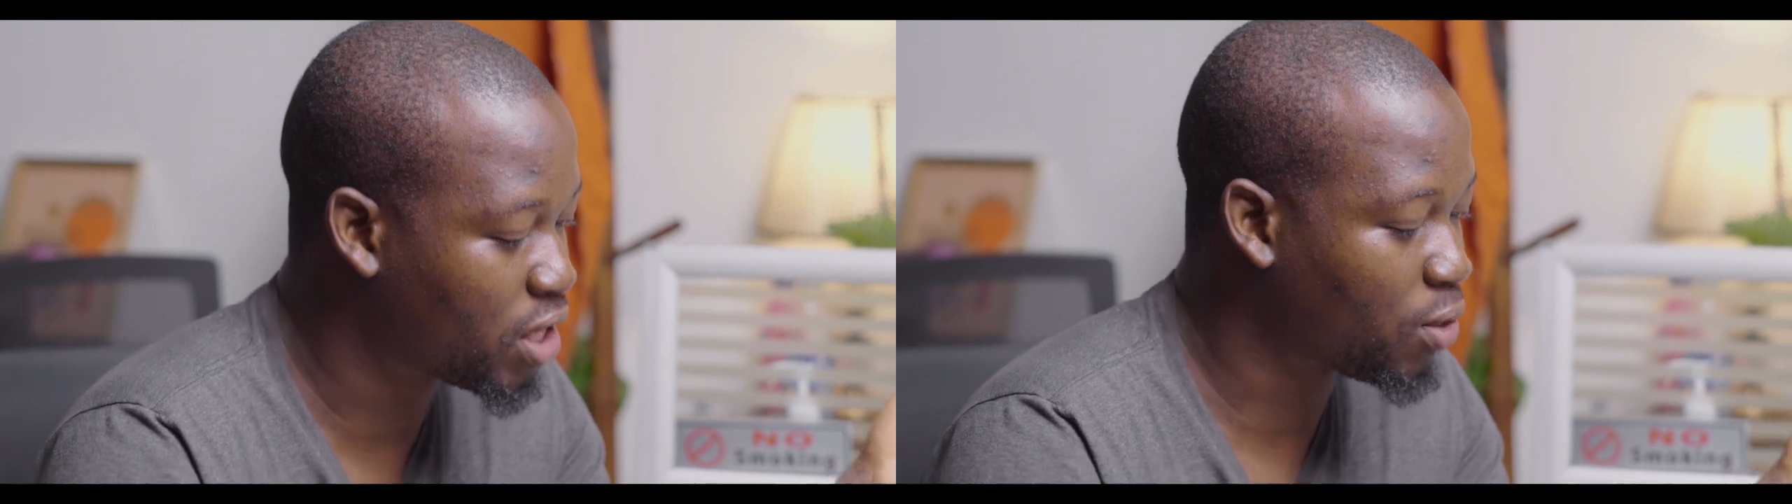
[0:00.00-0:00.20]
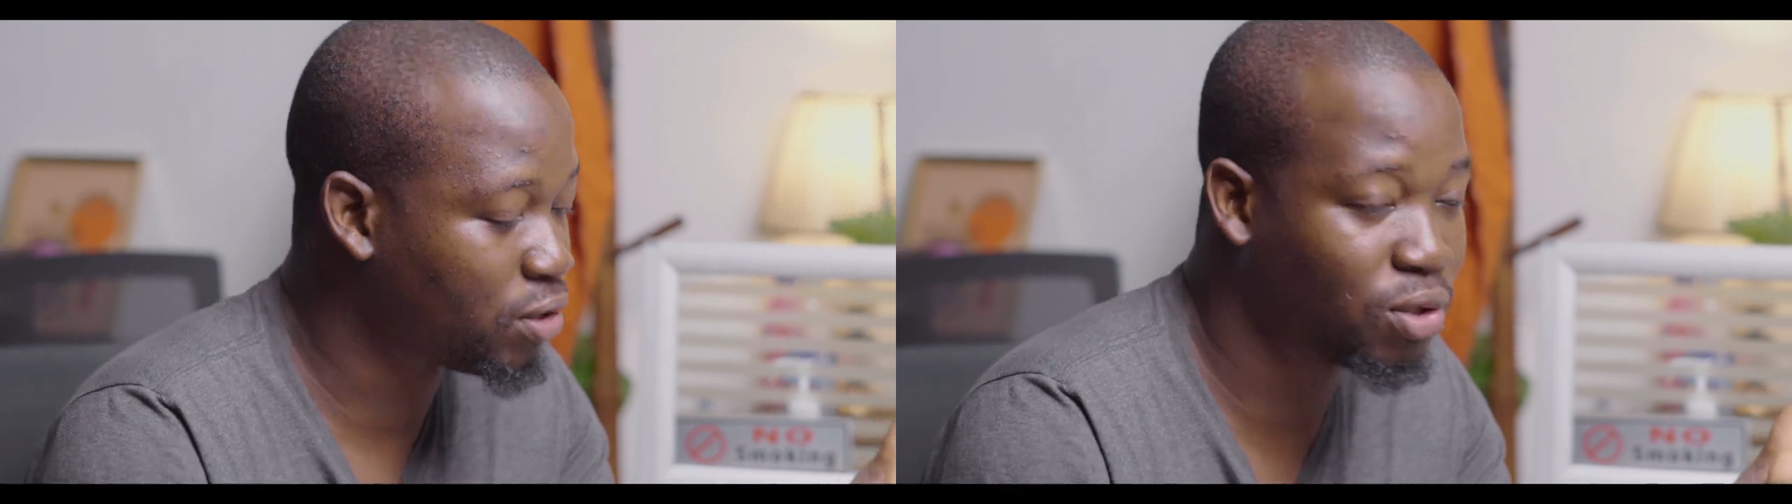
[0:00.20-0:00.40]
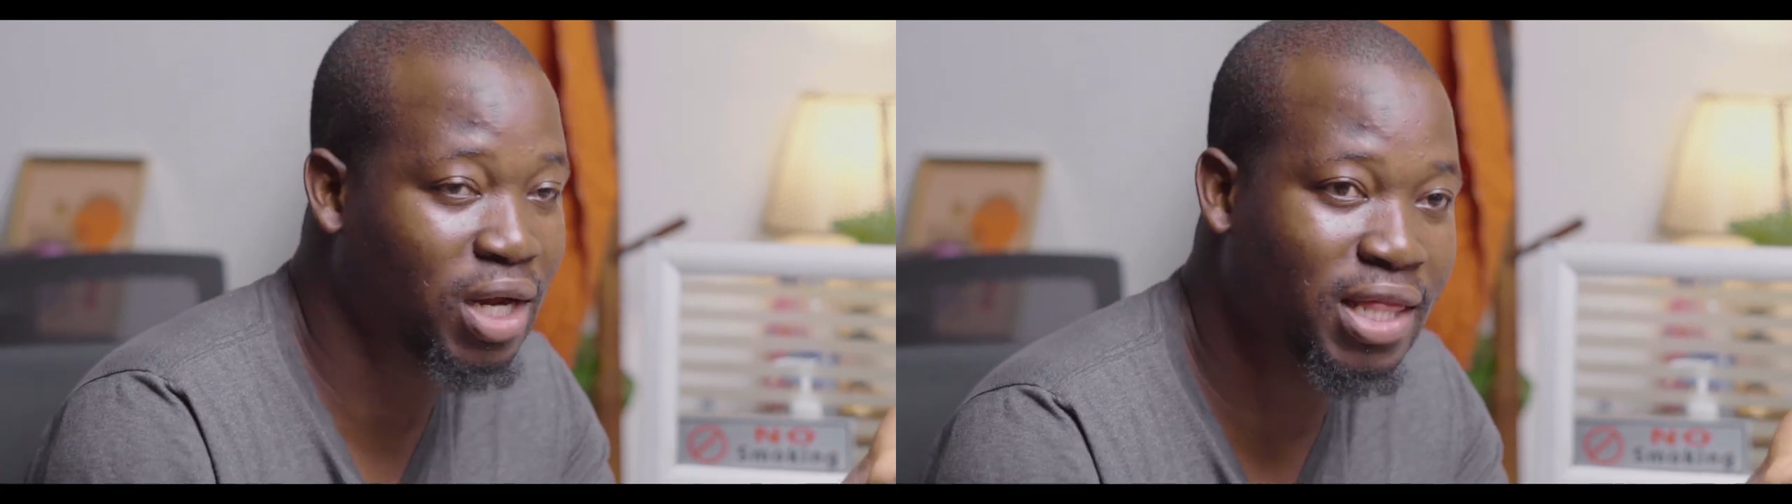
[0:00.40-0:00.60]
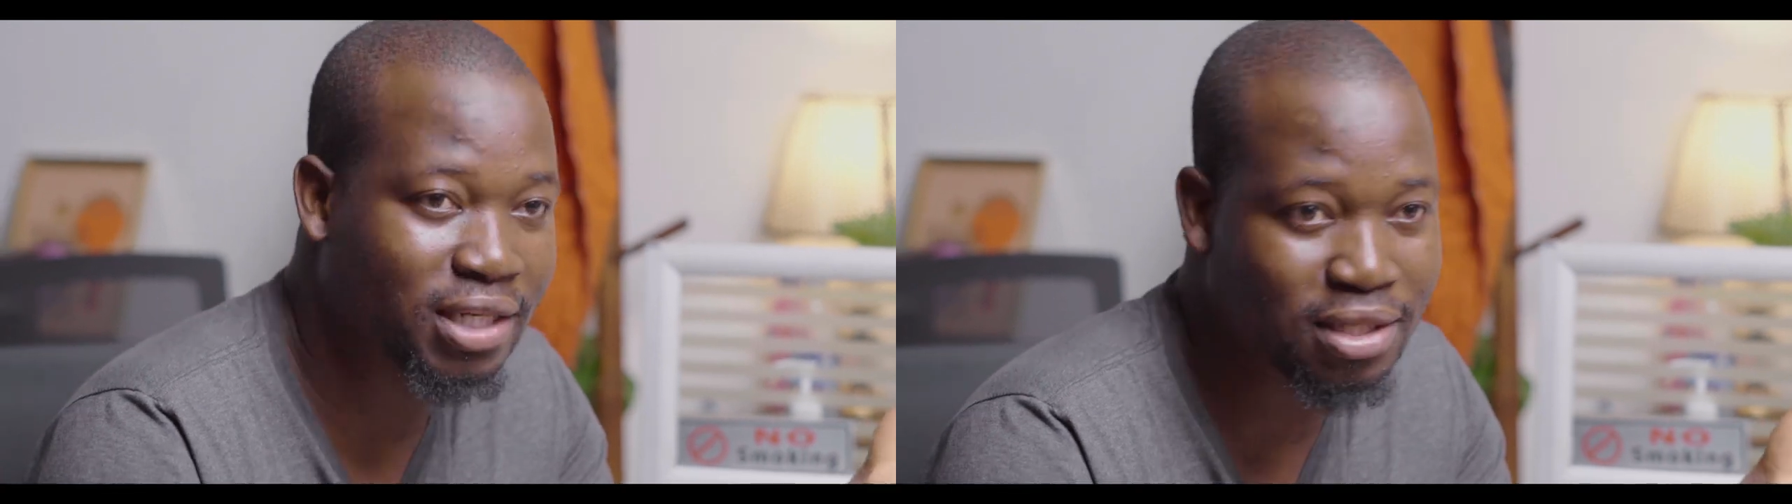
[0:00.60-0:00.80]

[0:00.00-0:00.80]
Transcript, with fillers: the controller in the